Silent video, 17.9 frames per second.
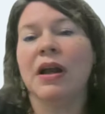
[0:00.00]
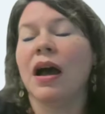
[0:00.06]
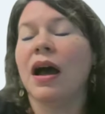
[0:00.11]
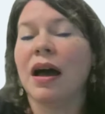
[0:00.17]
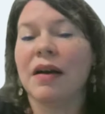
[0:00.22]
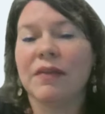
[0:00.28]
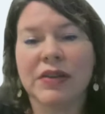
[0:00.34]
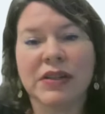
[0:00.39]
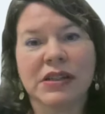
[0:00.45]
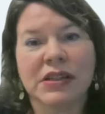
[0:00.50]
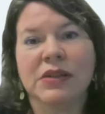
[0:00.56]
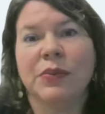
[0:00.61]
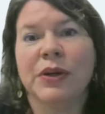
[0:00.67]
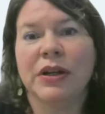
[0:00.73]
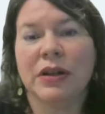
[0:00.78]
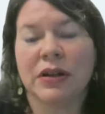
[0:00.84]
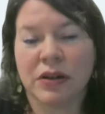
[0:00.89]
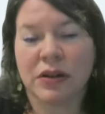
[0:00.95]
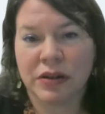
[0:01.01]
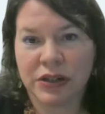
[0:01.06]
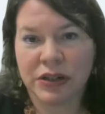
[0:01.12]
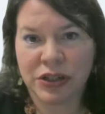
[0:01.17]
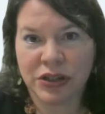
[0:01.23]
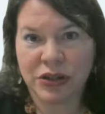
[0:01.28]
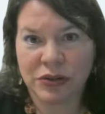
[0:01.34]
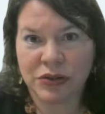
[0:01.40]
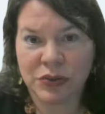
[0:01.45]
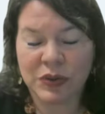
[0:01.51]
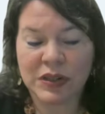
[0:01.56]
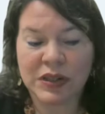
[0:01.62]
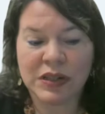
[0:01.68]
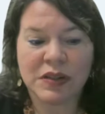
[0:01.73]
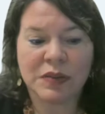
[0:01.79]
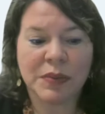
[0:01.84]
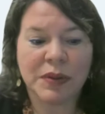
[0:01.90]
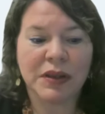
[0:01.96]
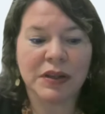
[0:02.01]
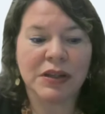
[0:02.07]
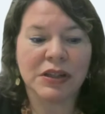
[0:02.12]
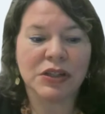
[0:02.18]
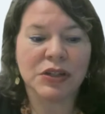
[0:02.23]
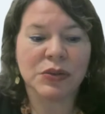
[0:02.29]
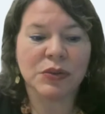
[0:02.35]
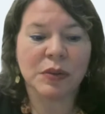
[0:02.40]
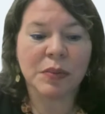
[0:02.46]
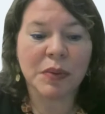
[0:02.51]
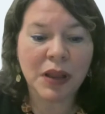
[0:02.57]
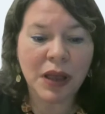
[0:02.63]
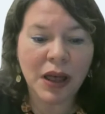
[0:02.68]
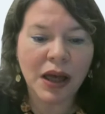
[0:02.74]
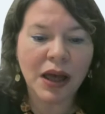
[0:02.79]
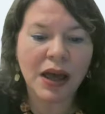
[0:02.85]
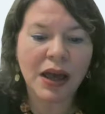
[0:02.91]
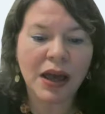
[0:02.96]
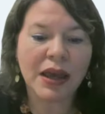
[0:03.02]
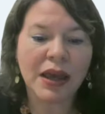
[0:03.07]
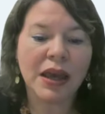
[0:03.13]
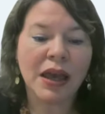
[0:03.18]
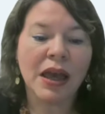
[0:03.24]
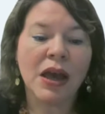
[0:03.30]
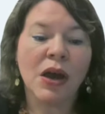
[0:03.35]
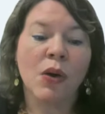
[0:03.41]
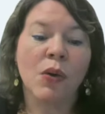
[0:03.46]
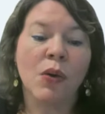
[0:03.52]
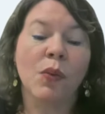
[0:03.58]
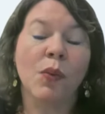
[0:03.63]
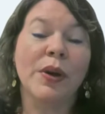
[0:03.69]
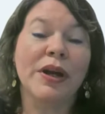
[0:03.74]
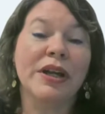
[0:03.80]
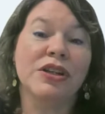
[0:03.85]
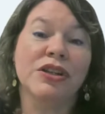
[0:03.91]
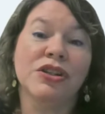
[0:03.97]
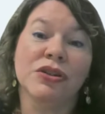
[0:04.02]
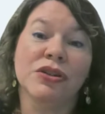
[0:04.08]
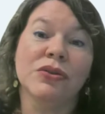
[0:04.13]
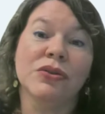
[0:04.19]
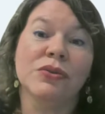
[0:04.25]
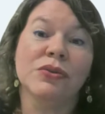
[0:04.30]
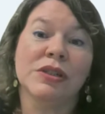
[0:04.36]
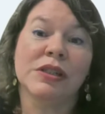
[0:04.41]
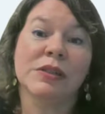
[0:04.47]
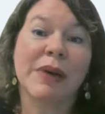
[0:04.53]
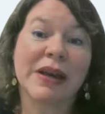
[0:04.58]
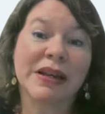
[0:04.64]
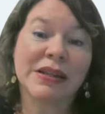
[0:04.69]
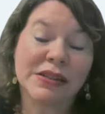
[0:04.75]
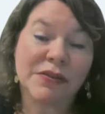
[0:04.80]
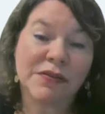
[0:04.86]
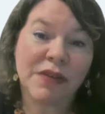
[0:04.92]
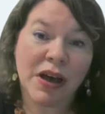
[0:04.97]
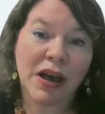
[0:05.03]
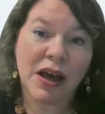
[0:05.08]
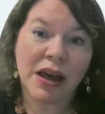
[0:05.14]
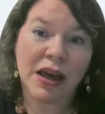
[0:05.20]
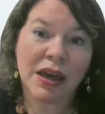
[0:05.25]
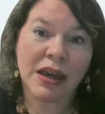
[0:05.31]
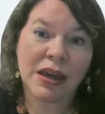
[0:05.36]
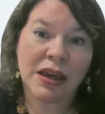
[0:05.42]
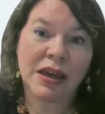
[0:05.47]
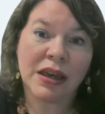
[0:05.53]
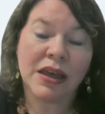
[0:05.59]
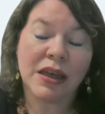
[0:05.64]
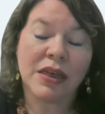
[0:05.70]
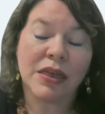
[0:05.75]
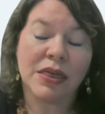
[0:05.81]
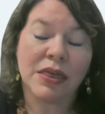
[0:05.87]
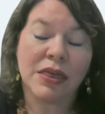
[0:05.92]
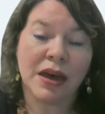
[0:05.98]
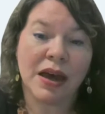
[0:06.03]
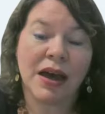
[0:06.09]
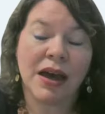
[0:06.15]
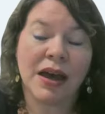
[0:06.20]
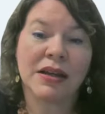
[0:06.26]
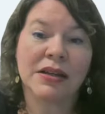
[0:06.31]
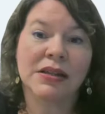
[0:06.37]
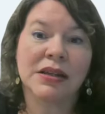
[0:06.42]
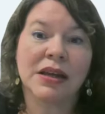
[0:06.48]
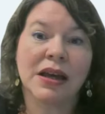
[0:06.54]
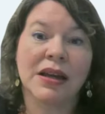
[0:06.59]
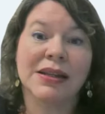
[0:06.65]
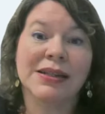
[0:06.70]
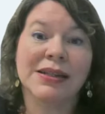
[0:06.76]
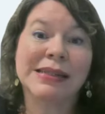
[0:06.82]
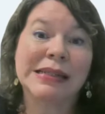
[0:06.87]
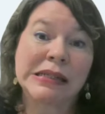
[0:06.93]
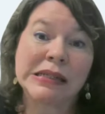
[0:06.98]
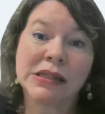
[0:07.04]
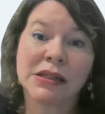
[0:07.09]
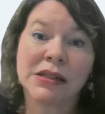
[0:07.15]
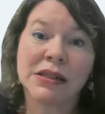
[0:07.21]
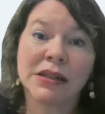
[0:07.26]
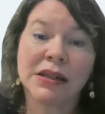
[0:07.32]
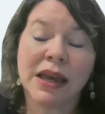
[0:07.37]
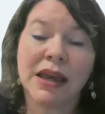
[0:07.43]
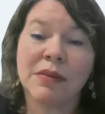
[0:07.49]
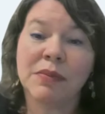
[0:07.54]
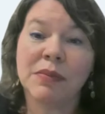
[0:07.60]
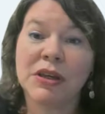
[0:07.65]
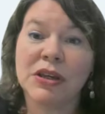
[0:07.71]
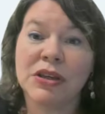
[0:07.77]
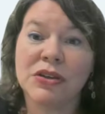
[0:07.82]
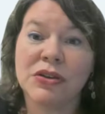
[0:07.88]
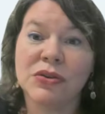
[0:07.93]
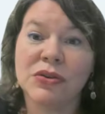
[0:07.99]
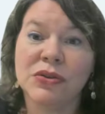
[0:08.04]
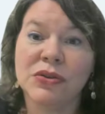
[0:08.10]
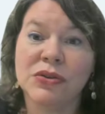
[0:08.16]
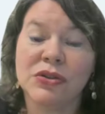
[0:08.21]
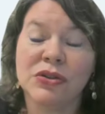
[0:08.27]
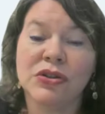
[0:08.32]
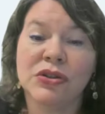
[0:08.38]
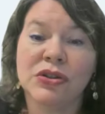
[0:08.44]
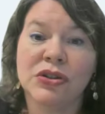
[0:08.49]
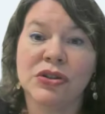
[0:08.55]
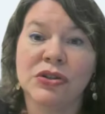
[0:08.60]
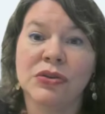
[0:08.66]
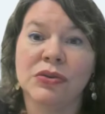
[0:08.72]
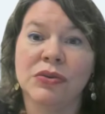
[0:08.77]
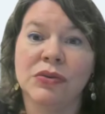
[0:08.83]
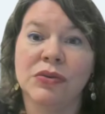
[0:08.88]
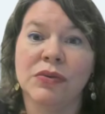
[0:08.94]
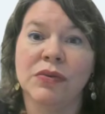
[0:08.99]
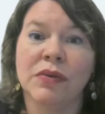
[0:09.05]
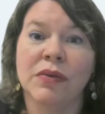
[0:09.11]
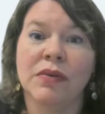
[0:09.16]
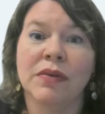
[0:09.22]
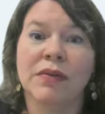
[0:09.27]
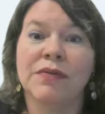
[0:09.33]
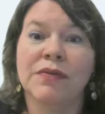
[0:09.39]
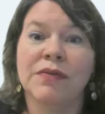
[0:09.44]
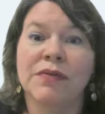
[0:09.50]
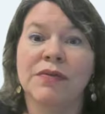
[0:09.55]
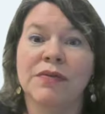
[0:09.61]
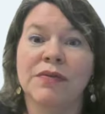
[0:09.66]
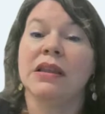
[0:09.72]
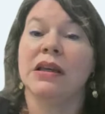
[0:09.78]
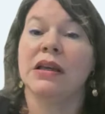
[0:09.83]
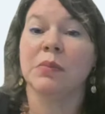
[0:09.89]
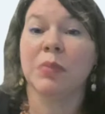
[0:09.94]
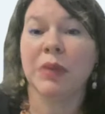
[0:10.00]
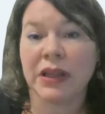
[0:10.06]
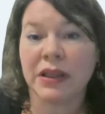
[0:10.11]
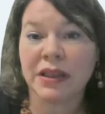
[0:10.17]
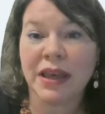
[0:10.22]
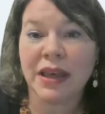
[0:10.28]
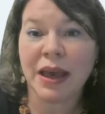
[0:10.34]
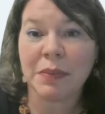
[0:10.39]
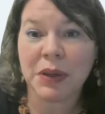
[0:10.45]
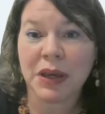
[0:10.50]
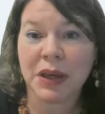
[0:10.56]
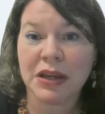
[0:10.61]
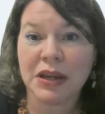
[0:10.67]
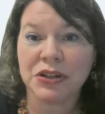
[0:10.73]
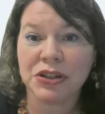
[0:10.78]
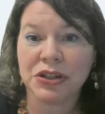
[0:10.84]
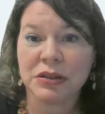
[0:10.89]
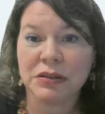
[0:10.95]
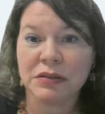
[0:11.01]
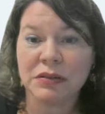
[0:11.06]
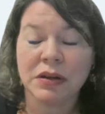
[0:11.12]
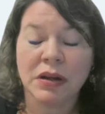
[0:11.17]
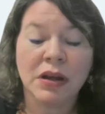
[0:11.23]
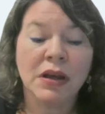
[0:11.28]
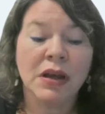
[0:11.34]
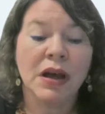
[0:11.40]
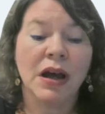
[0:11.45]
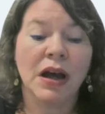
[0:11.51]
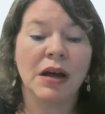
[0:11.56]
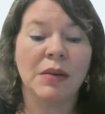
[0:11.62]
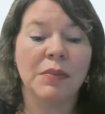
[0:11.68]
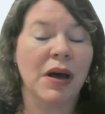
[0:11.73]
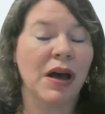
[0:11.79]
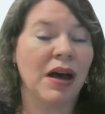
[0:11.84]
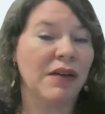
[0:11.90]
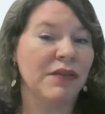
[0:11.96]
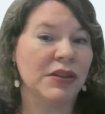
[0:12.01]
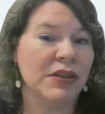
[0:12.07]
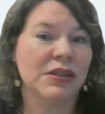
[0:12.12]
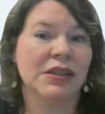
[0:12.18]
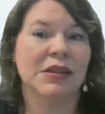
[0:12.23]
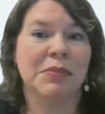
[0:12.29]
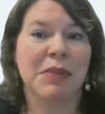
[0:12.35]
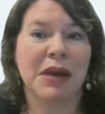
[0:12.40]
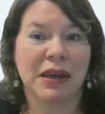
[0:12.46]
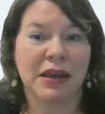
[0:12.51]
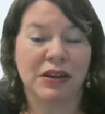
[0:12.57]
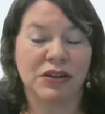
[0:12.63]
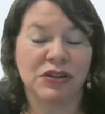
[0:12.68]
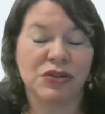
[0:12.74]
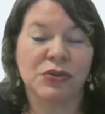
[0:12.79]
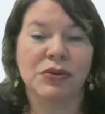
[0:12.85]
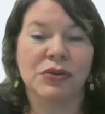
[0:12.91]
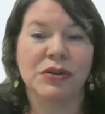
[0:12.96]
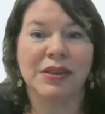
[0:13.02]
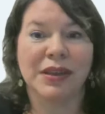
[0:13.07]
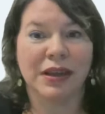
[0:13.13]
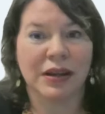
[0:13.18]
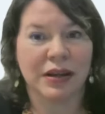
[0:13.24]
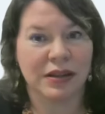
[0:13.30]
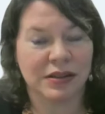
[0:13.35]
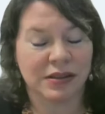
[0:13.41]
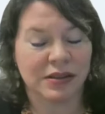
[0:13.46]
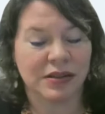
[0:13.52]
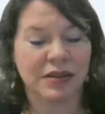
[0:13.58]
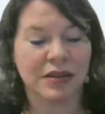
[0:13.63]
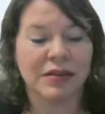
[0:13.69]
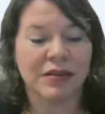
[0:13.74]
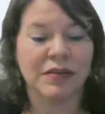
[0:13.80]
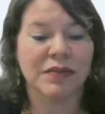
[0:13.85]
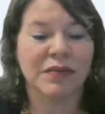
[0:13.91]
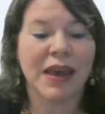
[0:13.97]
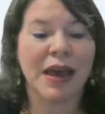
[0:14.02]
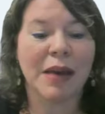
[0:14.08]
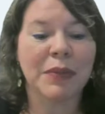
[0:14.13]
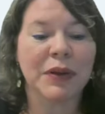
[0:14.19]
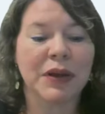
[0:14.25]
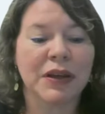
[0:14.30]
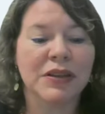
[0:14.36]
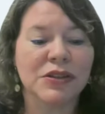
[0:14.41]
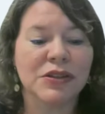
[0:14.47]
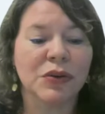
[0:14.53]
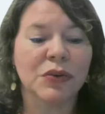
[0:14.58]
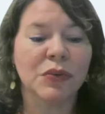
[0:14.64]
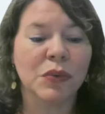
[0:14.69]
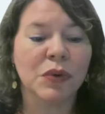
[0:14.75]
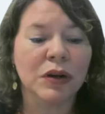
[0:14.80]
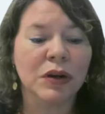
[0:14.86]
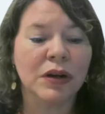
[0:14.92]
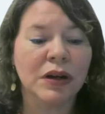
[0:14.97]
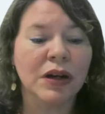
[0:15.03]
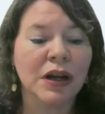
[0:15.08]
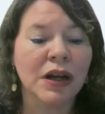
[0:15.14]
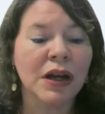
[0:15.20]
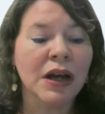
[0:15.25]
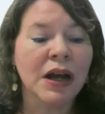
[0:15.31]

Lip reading: Obviously we encourage those with disabilities to apply. We do specify that an assistant can be used to physically complete the application. Obviously making sure that it's the applicant's own work.